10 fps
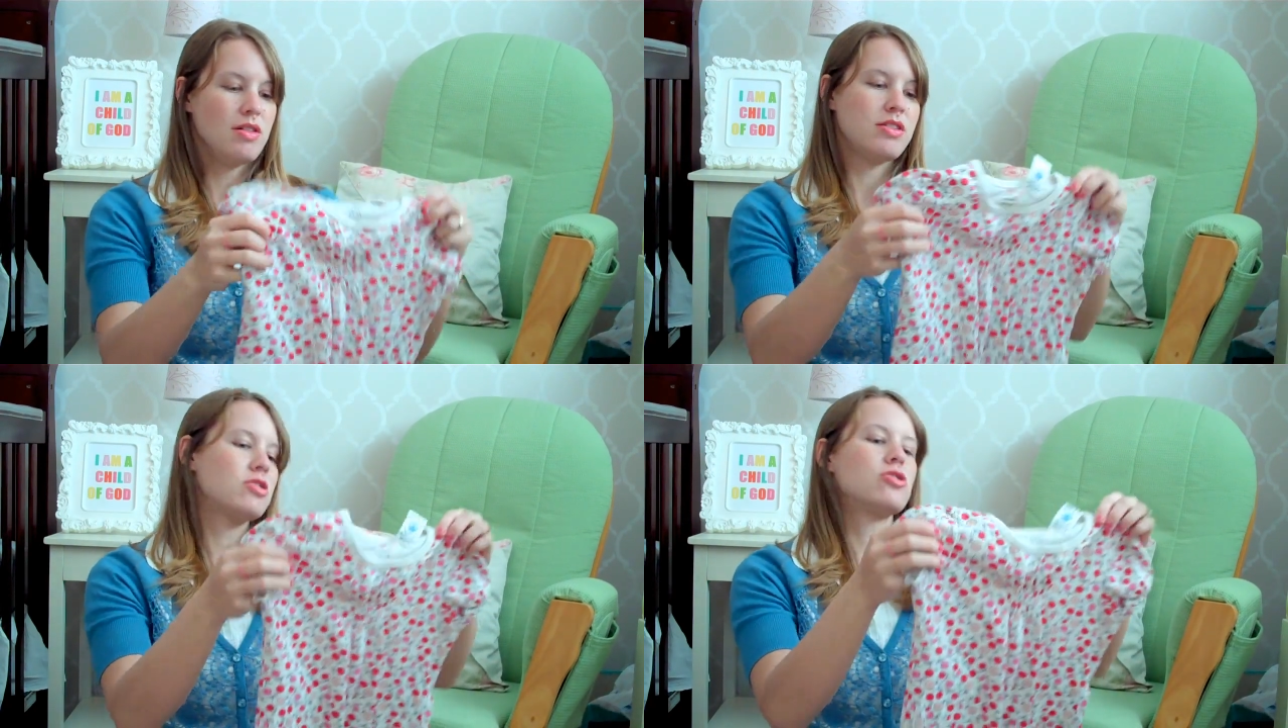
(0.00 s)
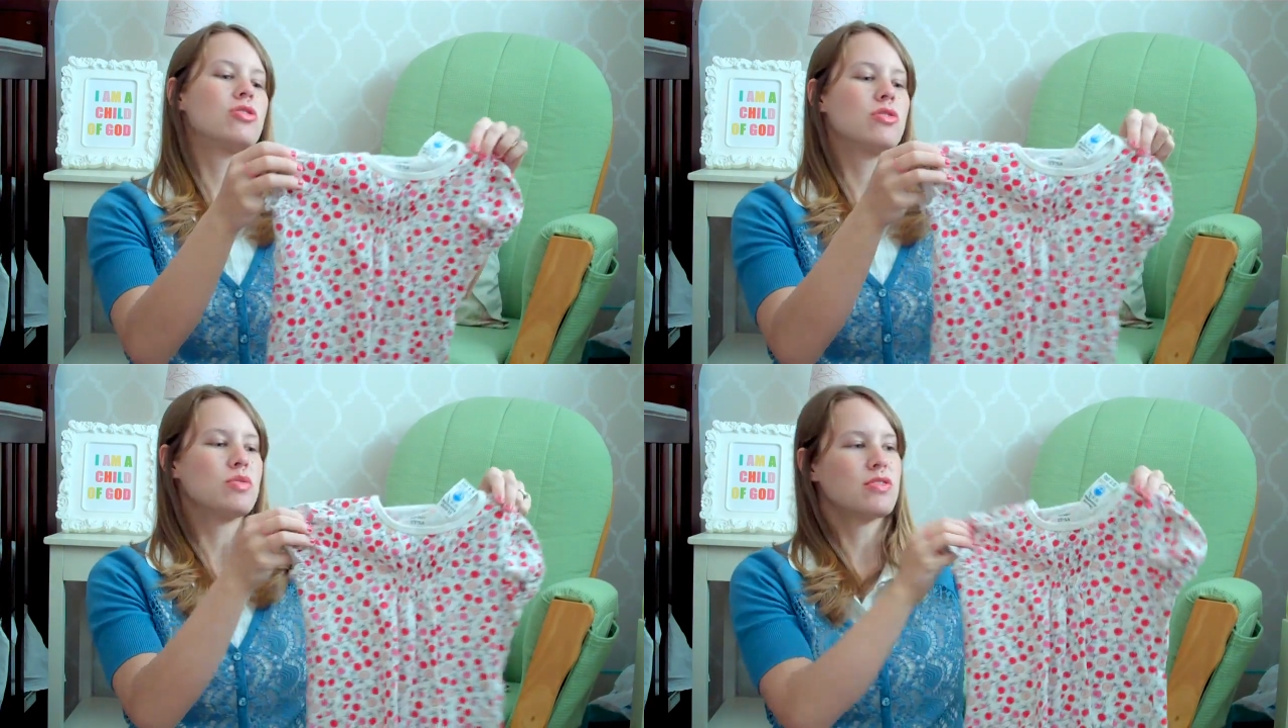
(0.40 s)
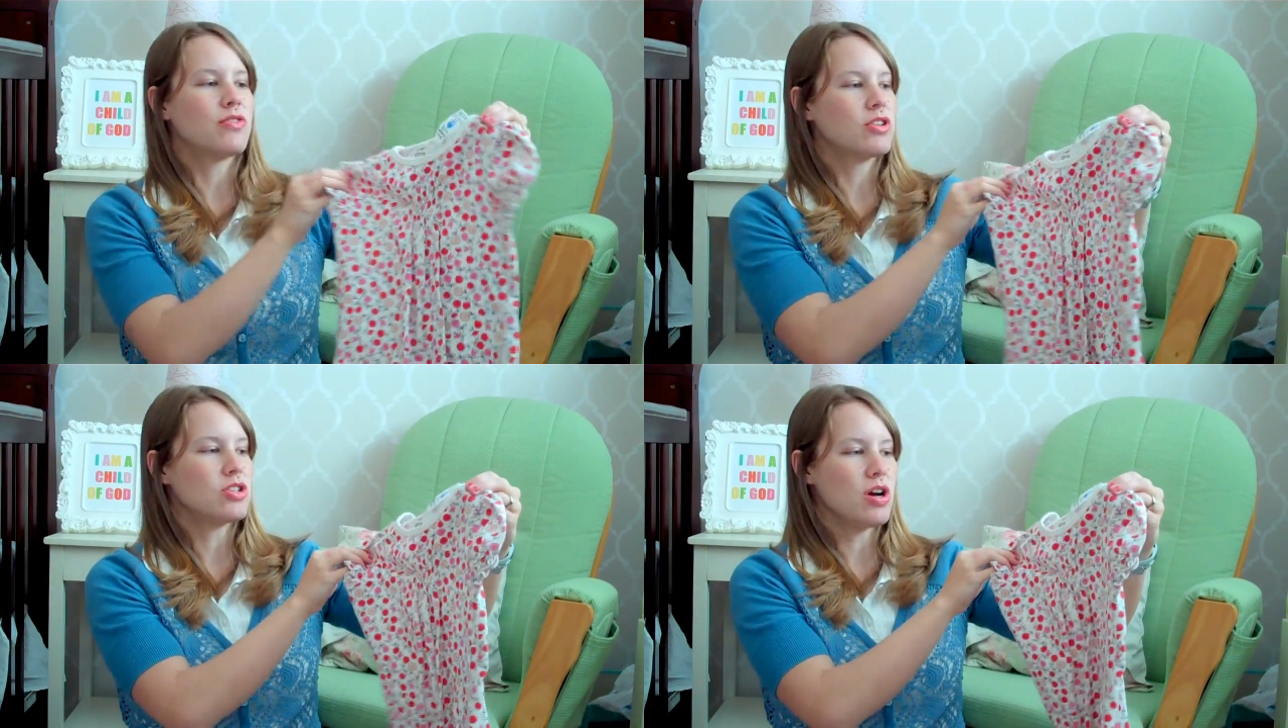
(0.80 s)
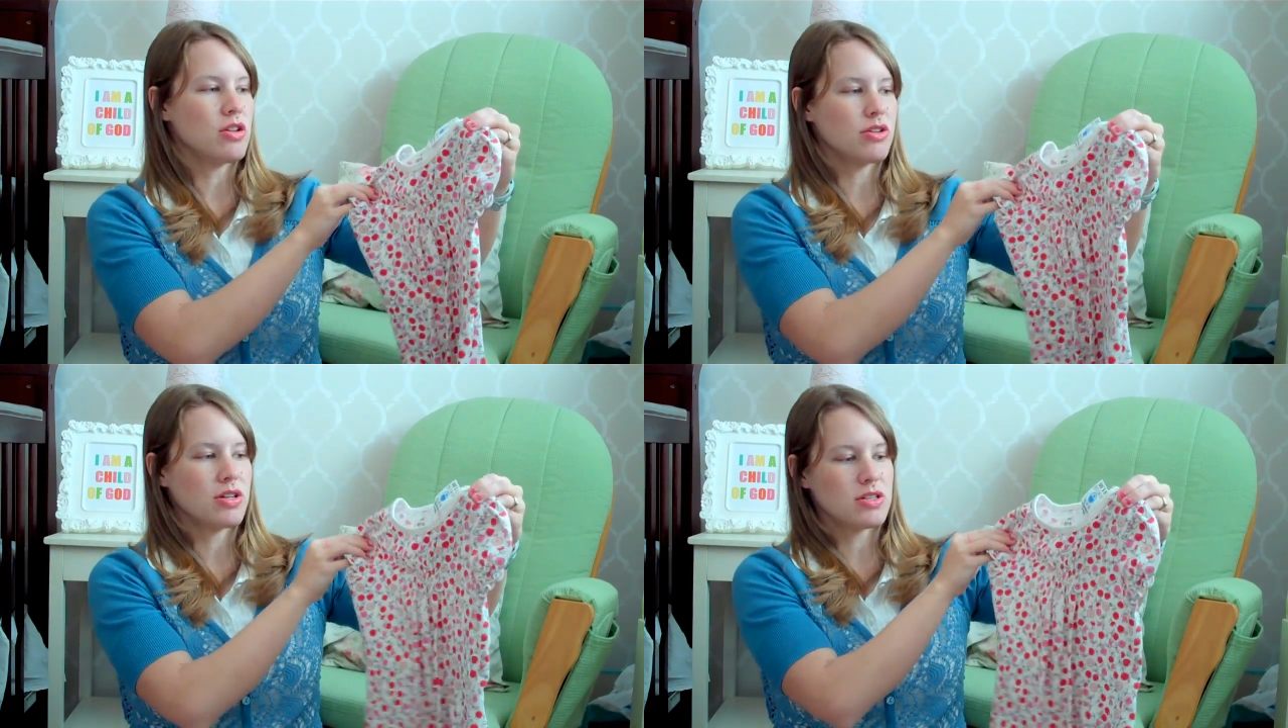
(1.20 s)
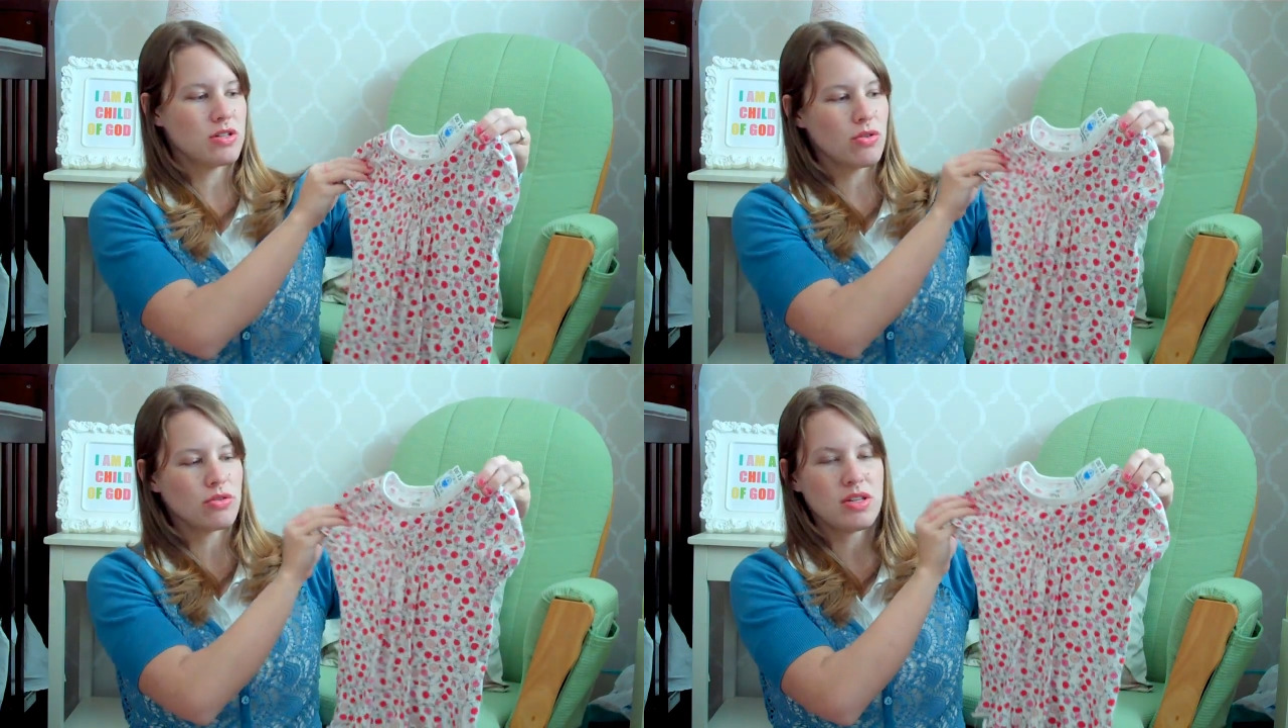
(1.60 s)
This shirt was for $1. It's an
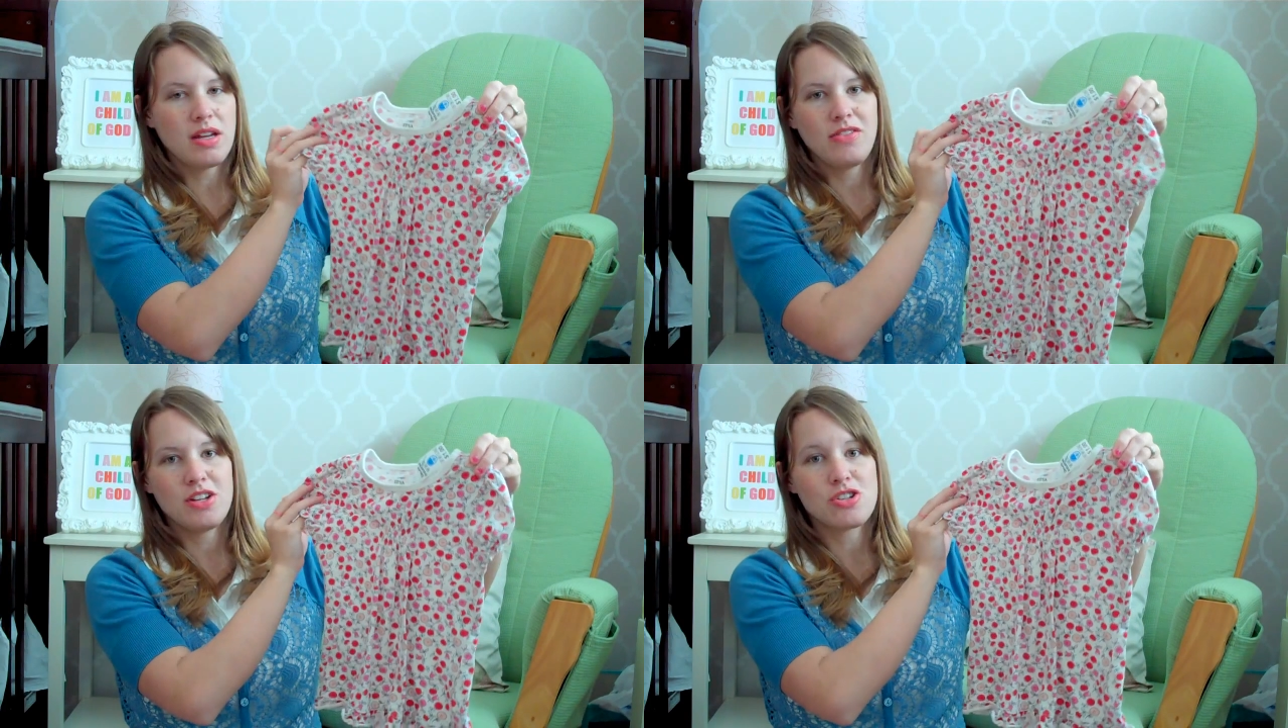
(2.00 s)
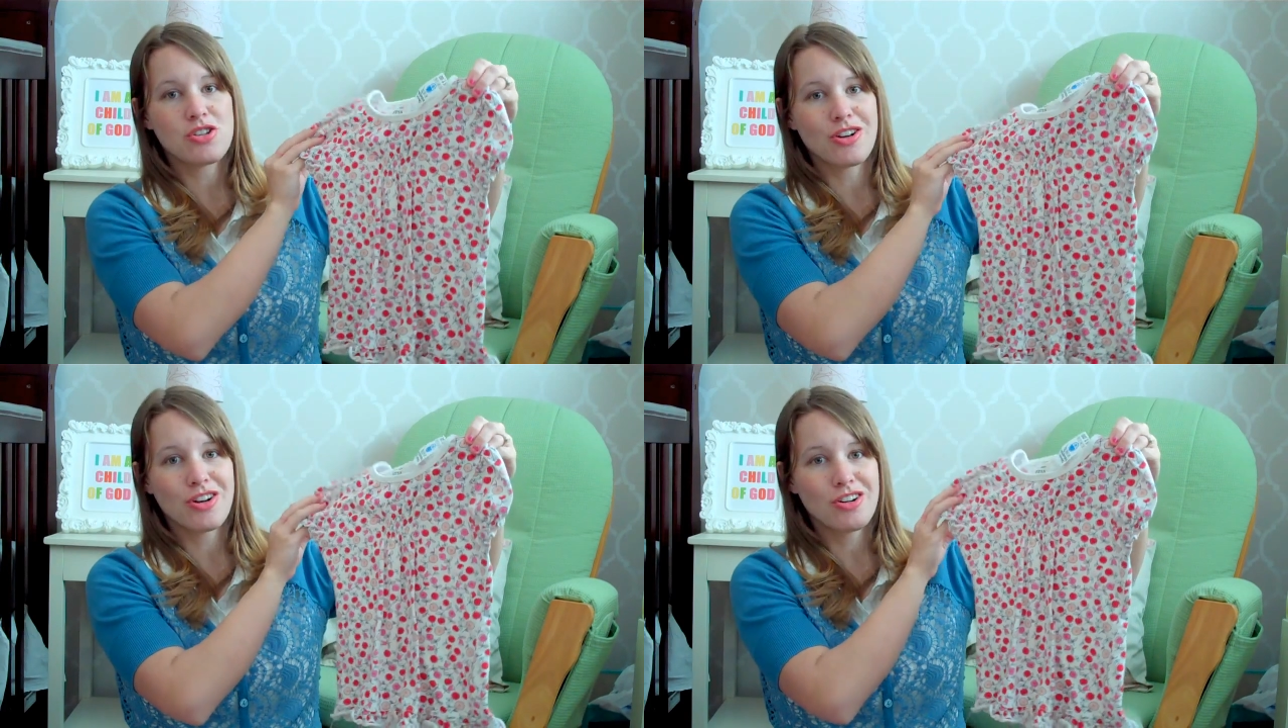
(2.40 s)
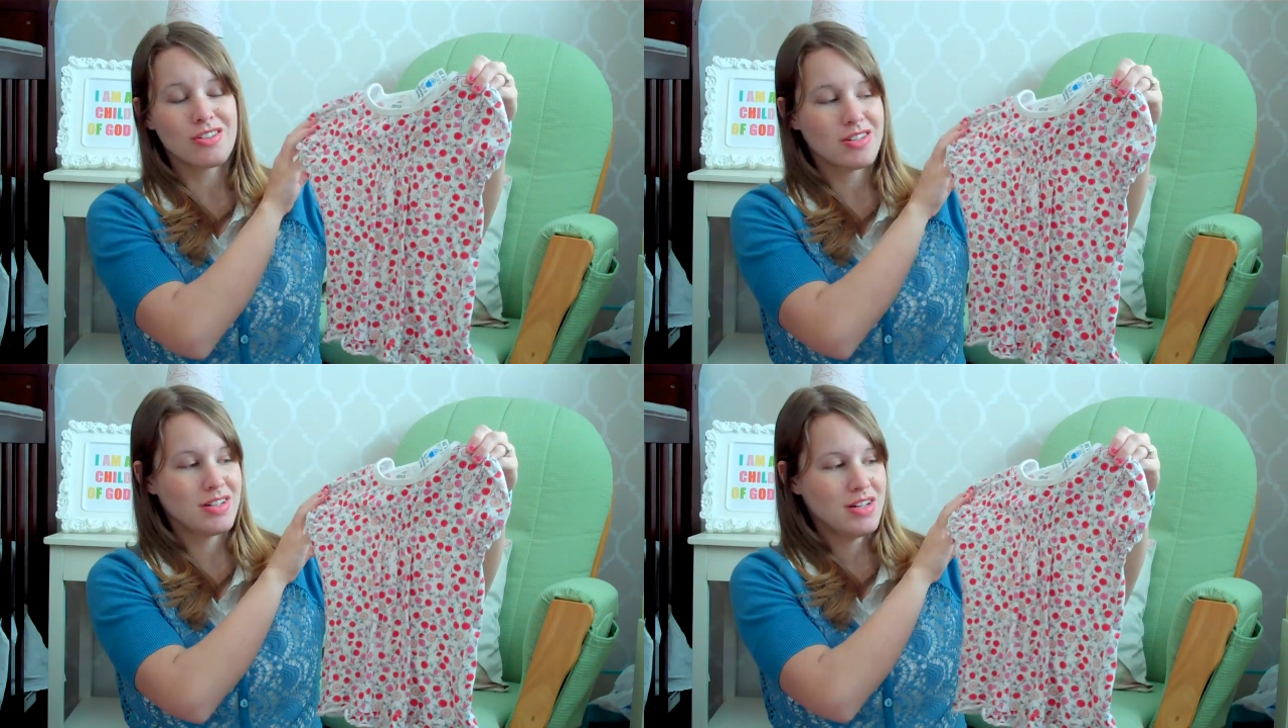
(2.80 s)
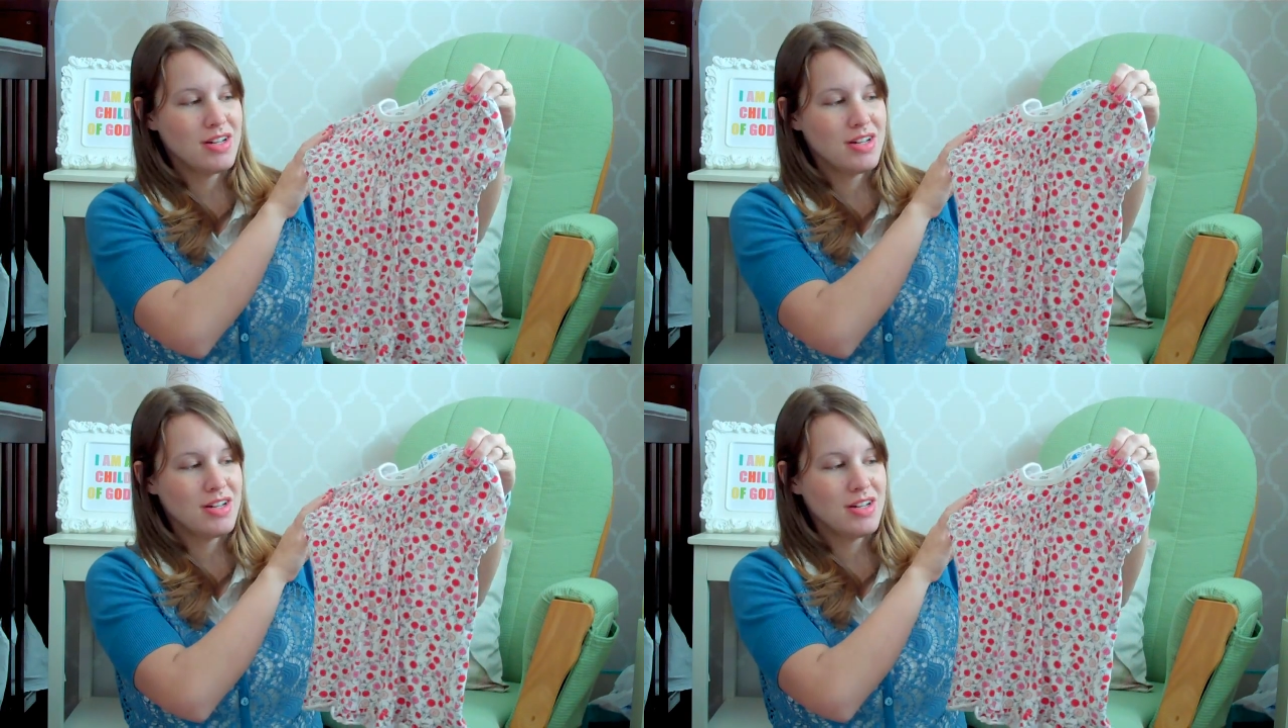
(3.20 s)
Old Navy shirt,